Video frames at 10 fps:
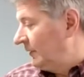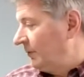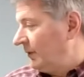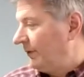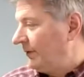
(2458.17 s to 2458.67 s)

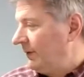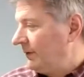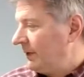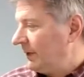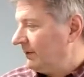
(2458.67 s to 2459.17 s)
About 30
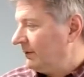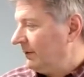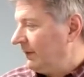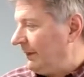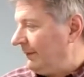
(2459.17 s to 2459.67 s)
seconds
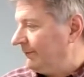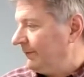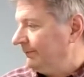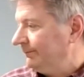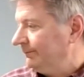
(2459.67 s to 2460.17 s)
left.
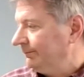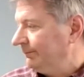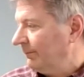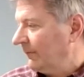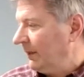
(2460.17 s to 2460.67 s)

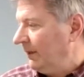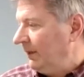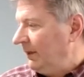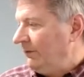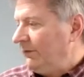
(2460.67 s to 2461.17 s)

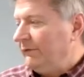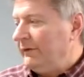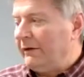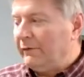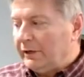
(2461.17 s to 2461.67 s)
If you've
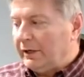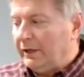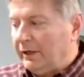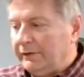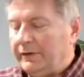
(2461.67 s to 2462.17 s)
never done
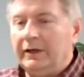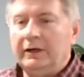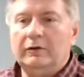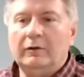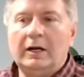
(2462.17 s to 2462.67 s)
anything
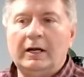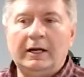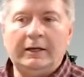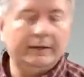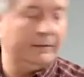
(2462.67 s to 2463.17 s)
in
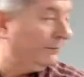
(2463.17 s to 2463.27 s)
grind,